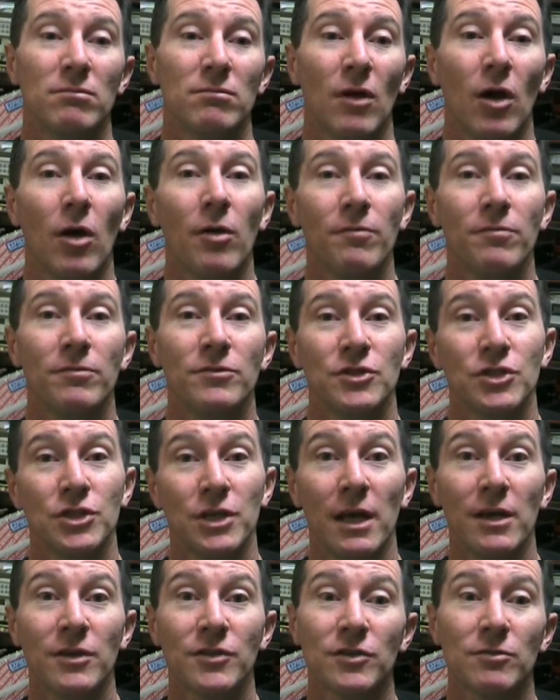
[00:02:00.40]
hope and
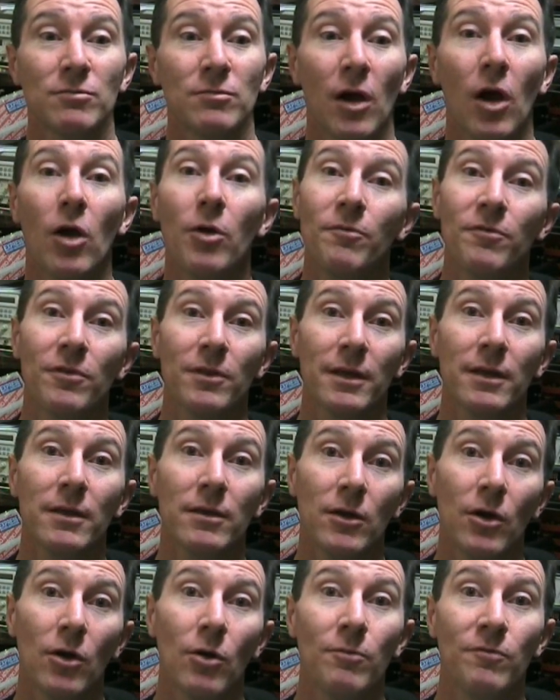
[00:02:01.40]
share some hopefully
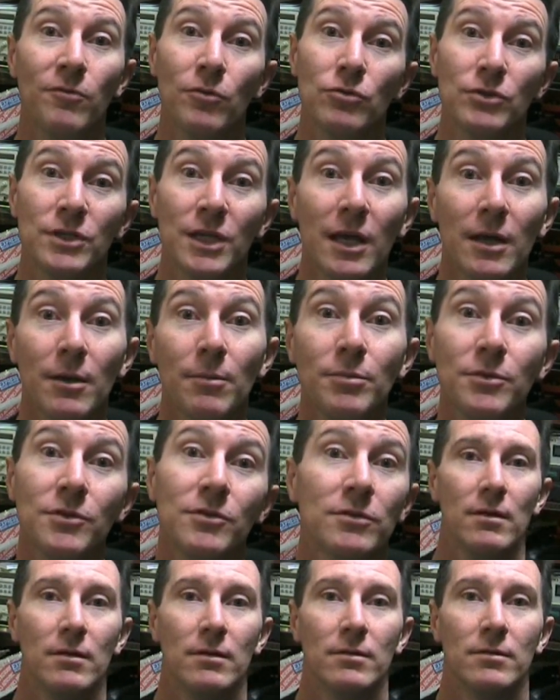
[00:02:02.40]
helpful
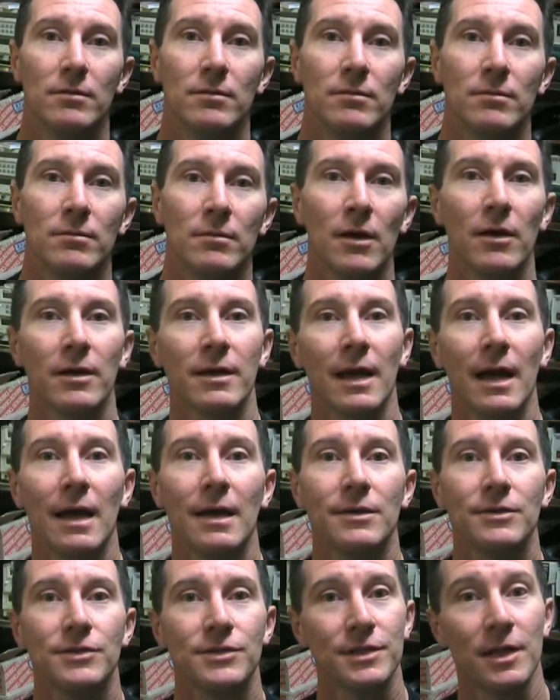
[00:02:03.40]
tips.
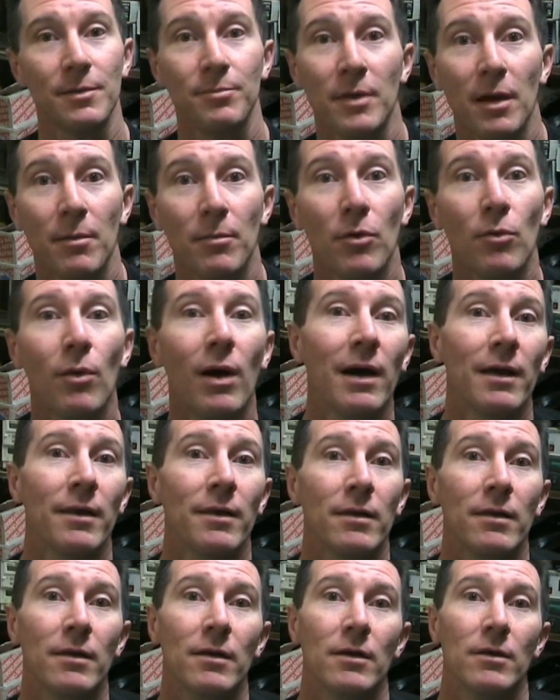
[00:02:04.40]
Okay, step number
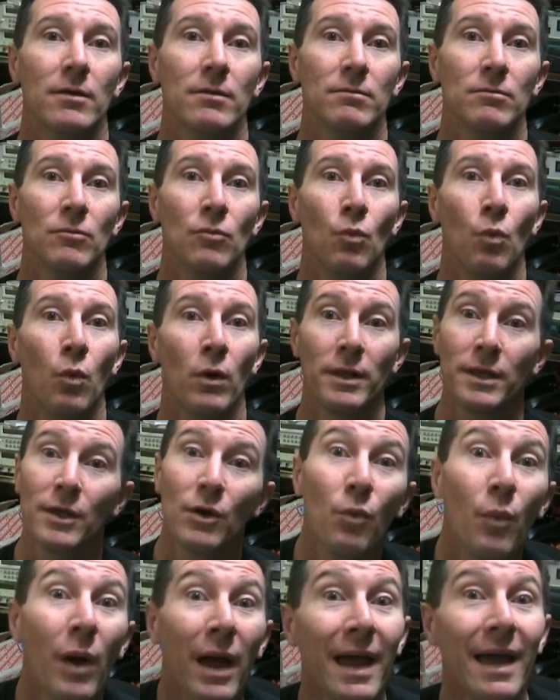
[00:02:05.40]
one what do
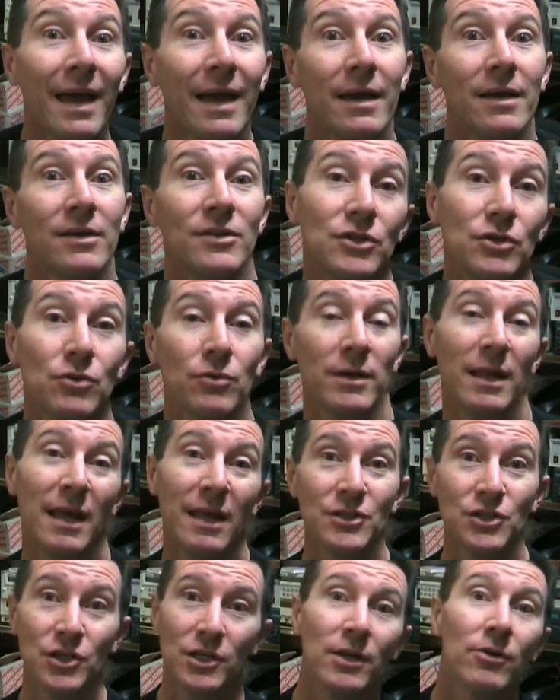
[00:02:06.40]
you wear to an
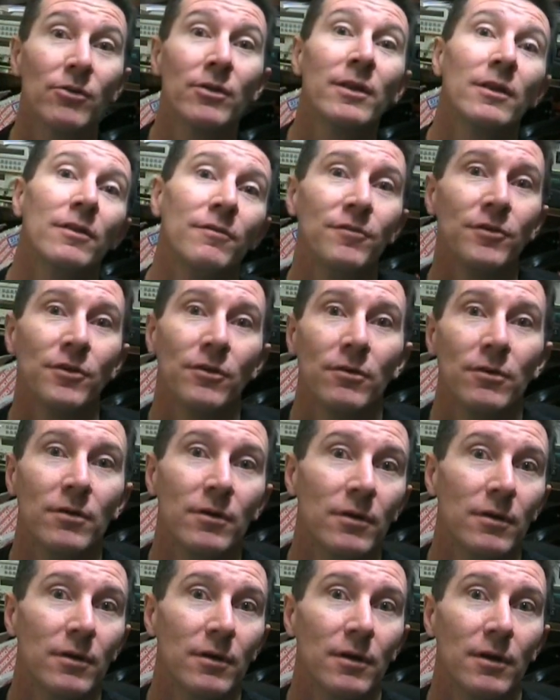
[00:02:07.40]
engineering interview?
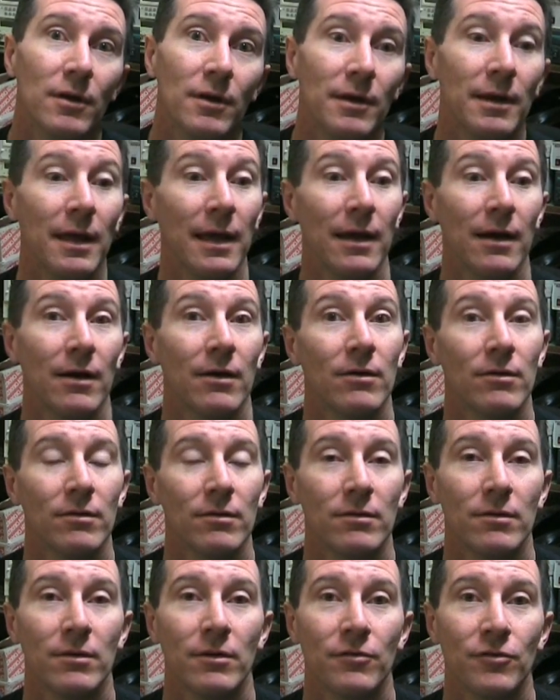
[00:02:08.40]

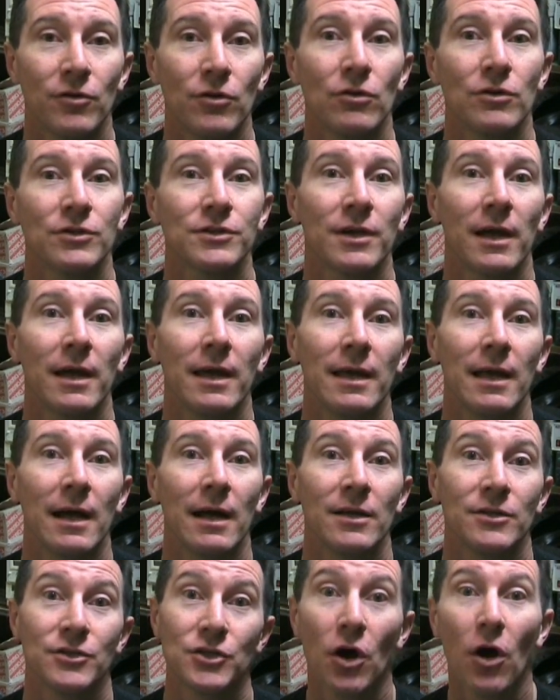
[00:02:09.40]
Now, of course, a
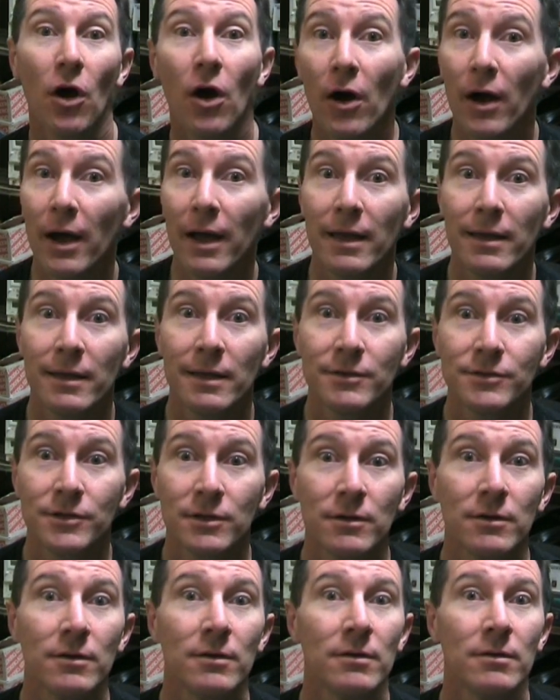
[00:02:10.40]
uh, tie is
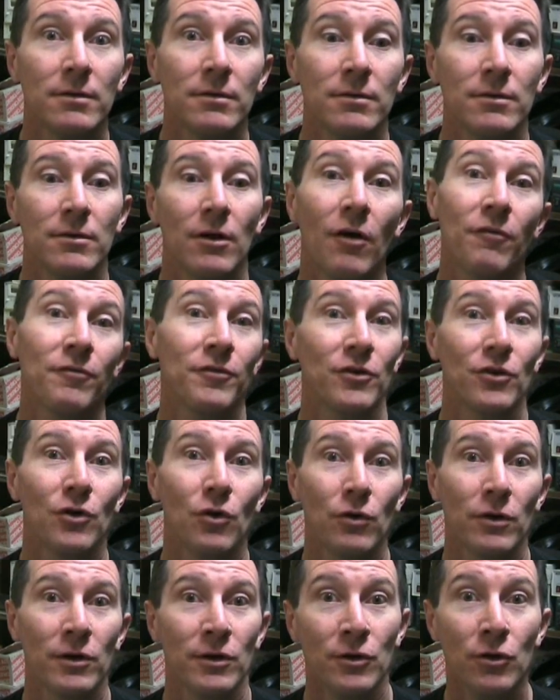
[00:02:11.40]
a, often
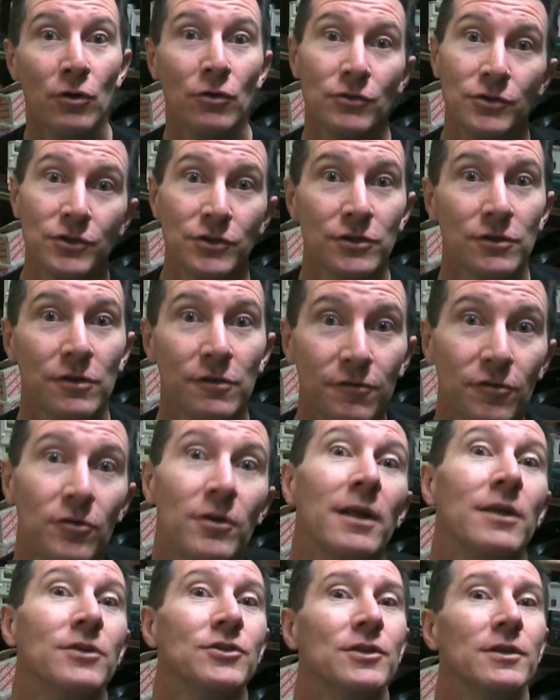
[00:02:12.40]
called a noose for
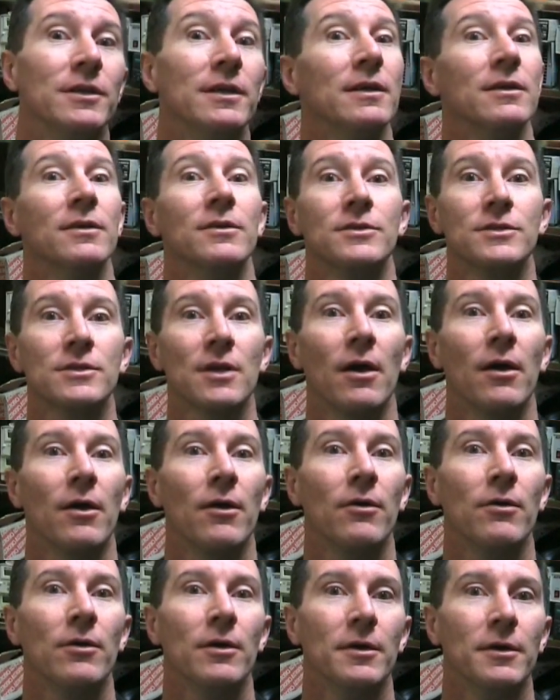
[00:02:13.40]
an engineer.
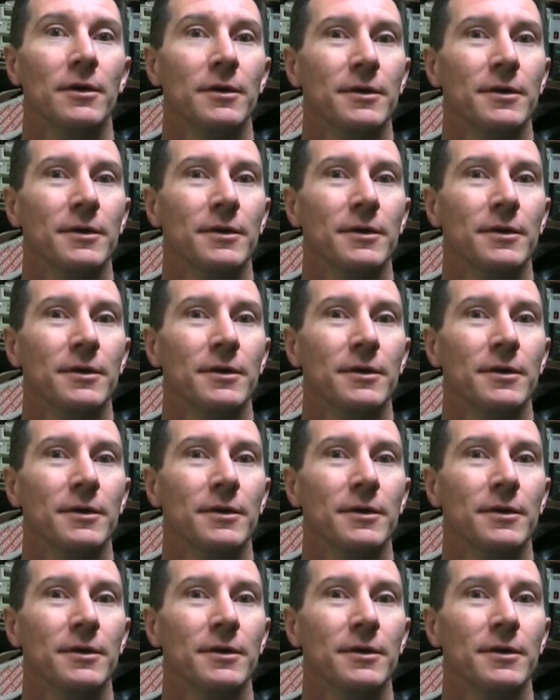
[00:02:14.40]
So,